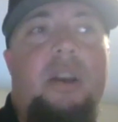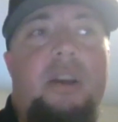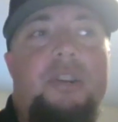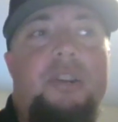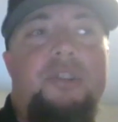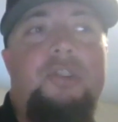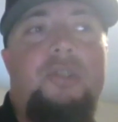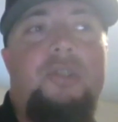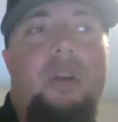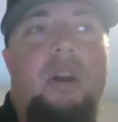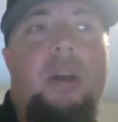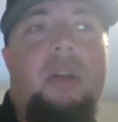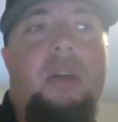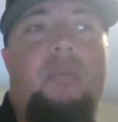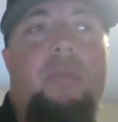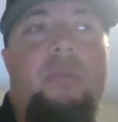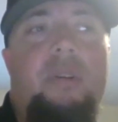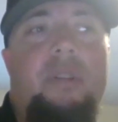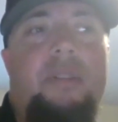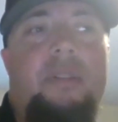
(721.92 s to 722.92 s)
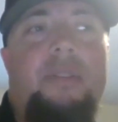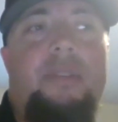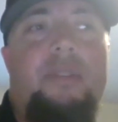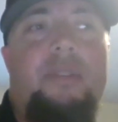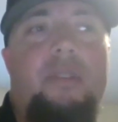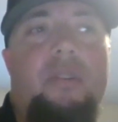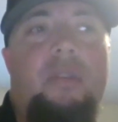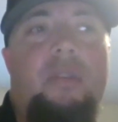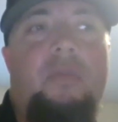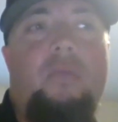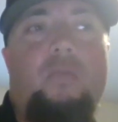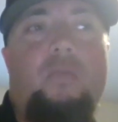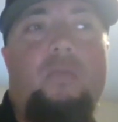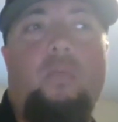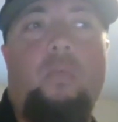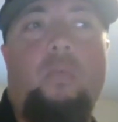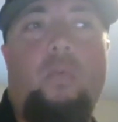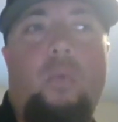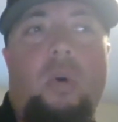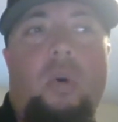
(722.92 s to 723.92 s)
cut and dry with
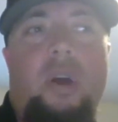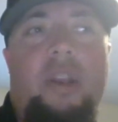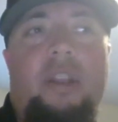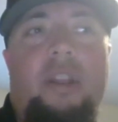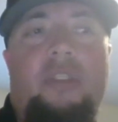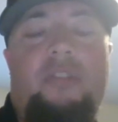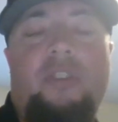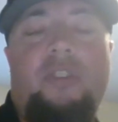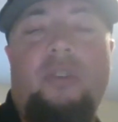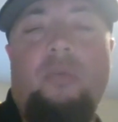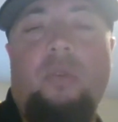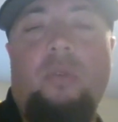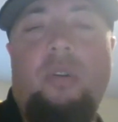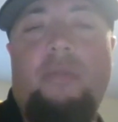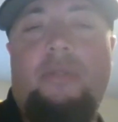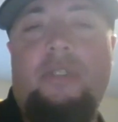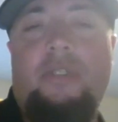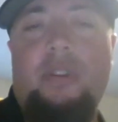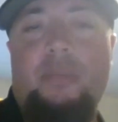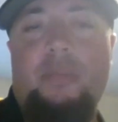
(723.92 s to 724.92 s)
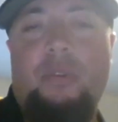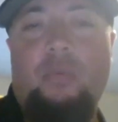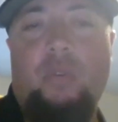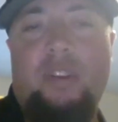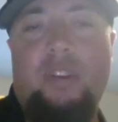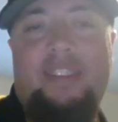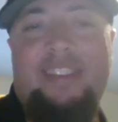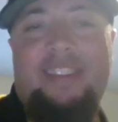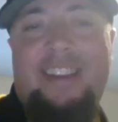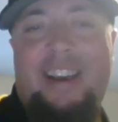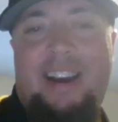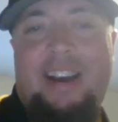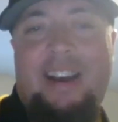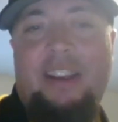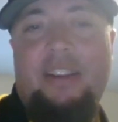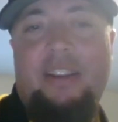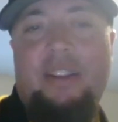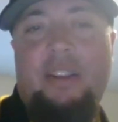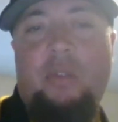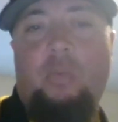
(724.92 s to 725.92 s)
what is going to work for them and what's
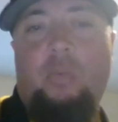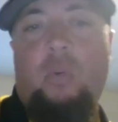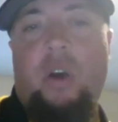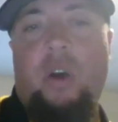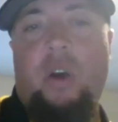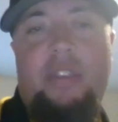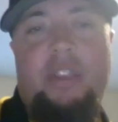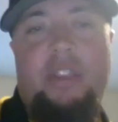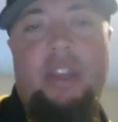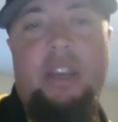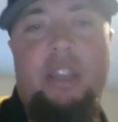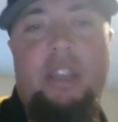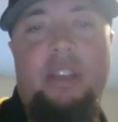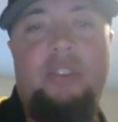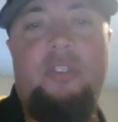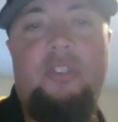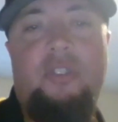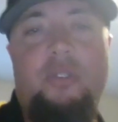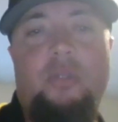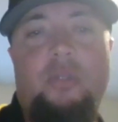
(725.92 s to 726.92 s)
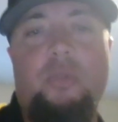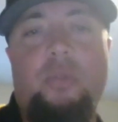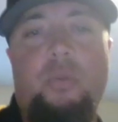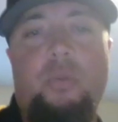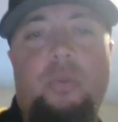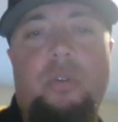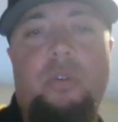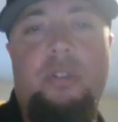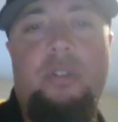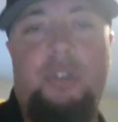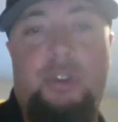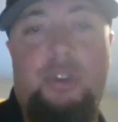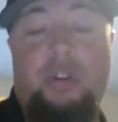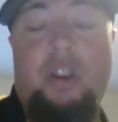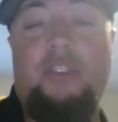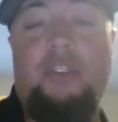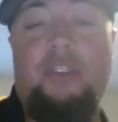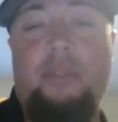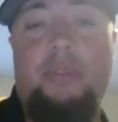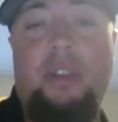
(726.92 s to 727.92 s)
not and why they need to
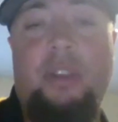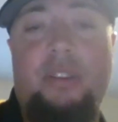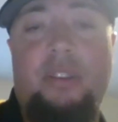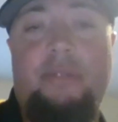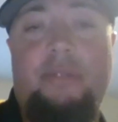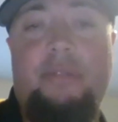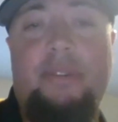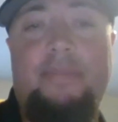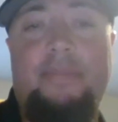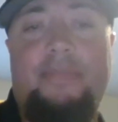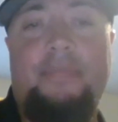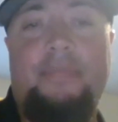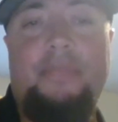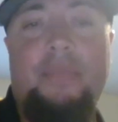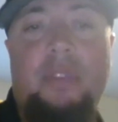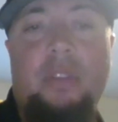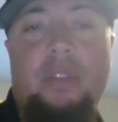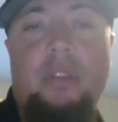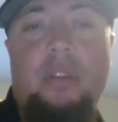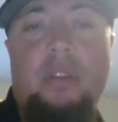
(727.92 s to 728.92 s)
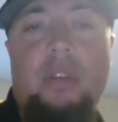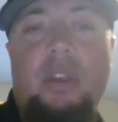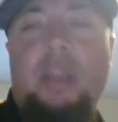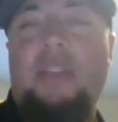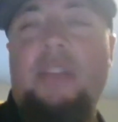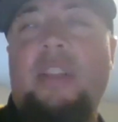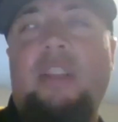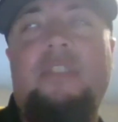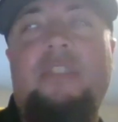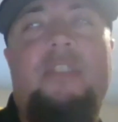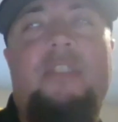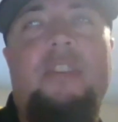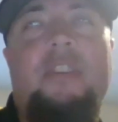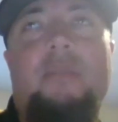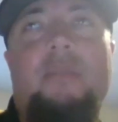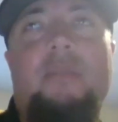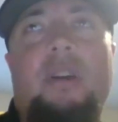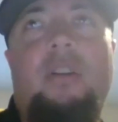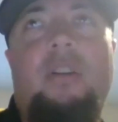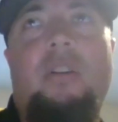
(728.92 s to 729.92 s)
try something different. And that's the
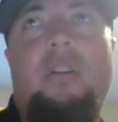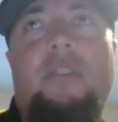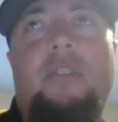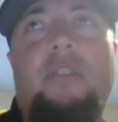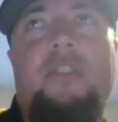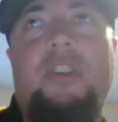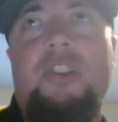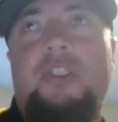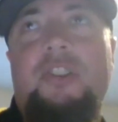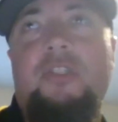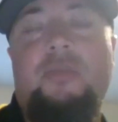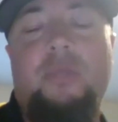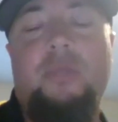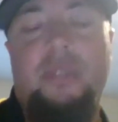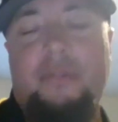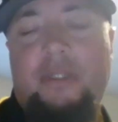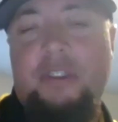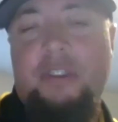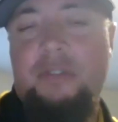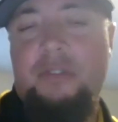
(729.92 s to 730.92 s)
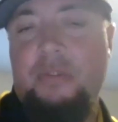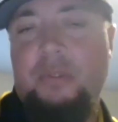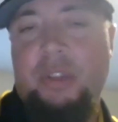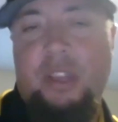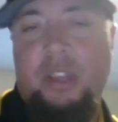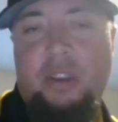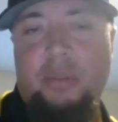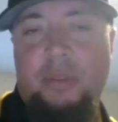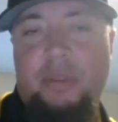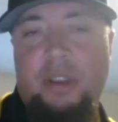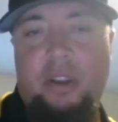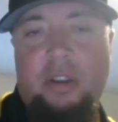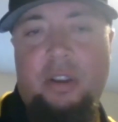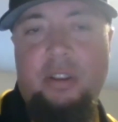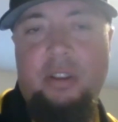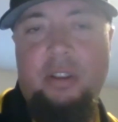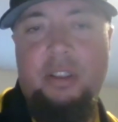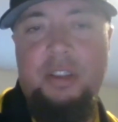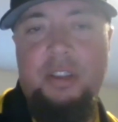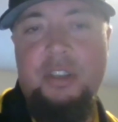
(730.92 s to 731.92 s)
same kind of conversations with the freshmen when they come into
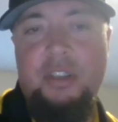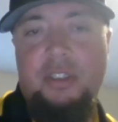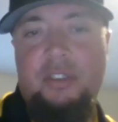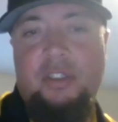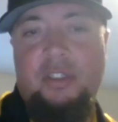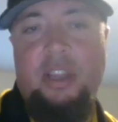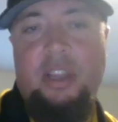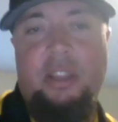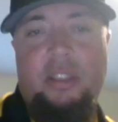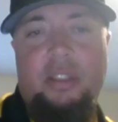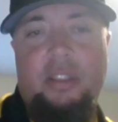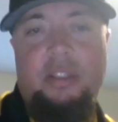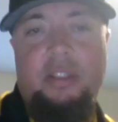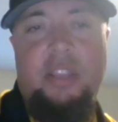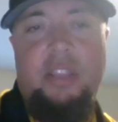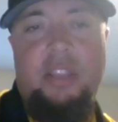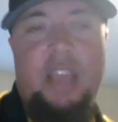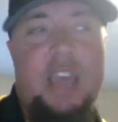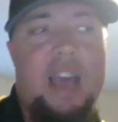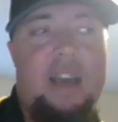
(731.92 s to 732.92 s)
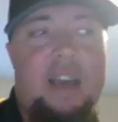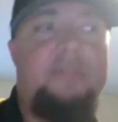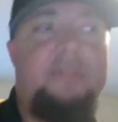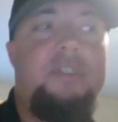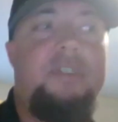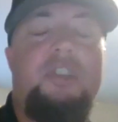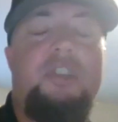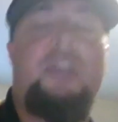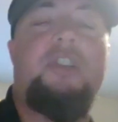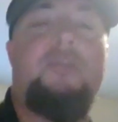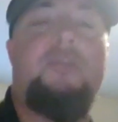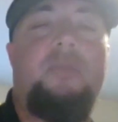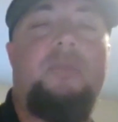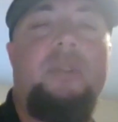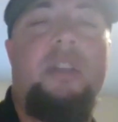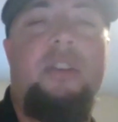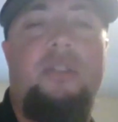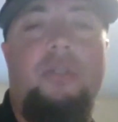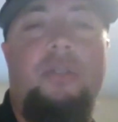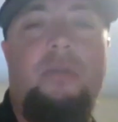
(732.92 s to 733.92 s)
college, is like, they have to change
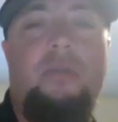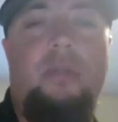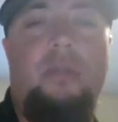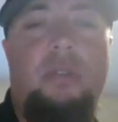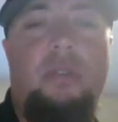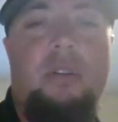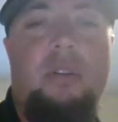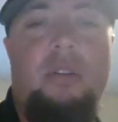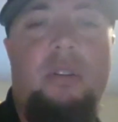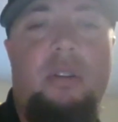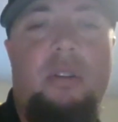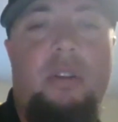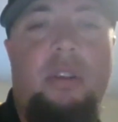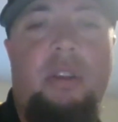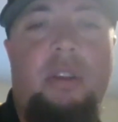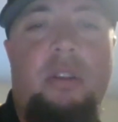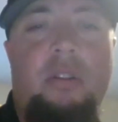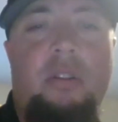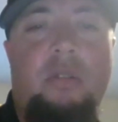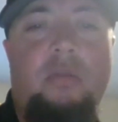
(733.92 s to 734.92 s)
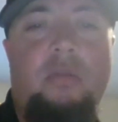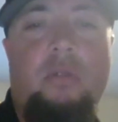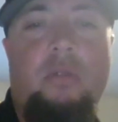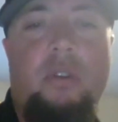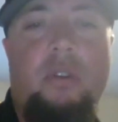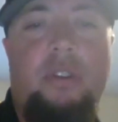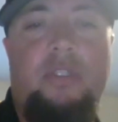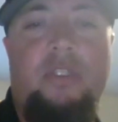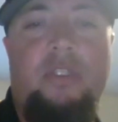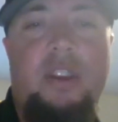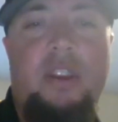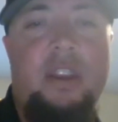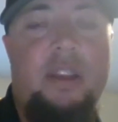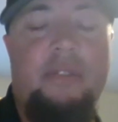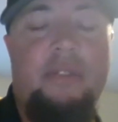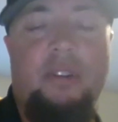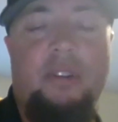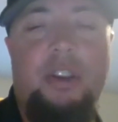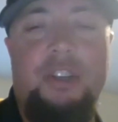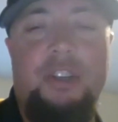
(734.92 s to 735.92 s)
what they do, you know, or it's
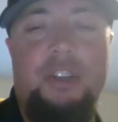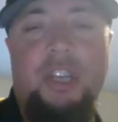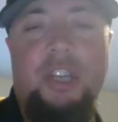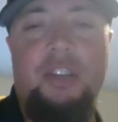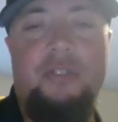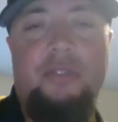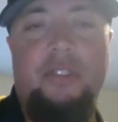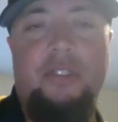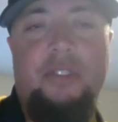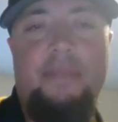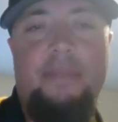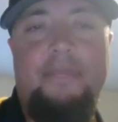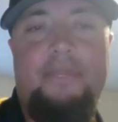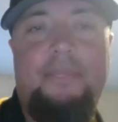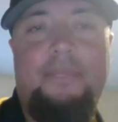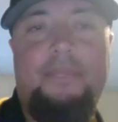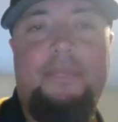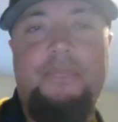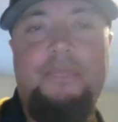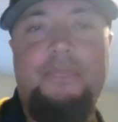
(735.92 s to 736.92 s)
never going to change for them.